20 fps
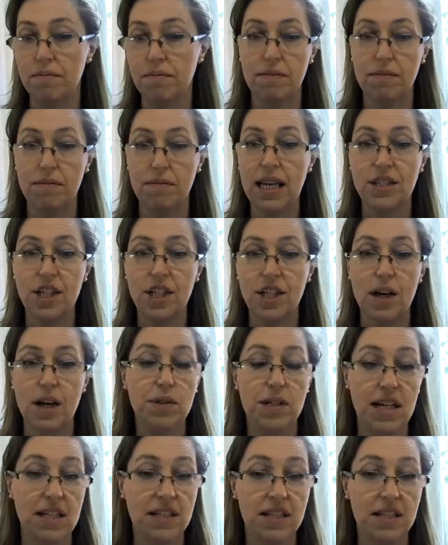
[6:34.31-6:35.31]
in terms of
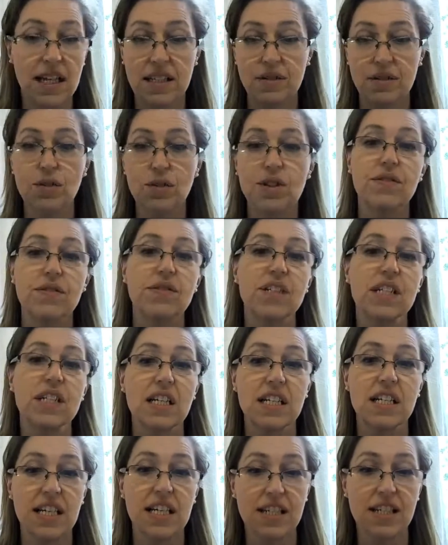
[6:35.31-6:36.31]
their sort of
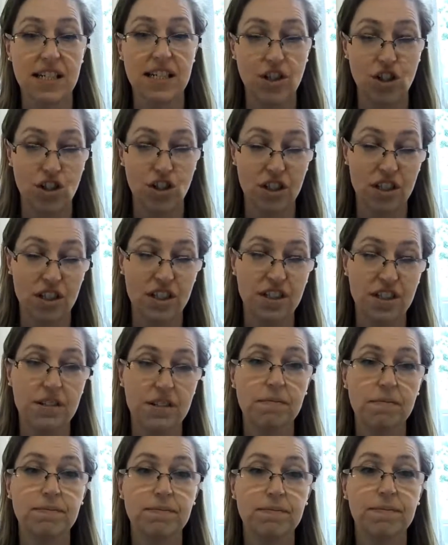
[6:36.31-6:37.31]
study
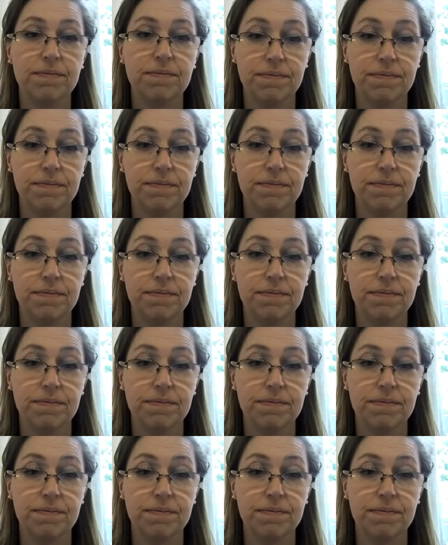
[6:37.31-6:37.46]
extensions.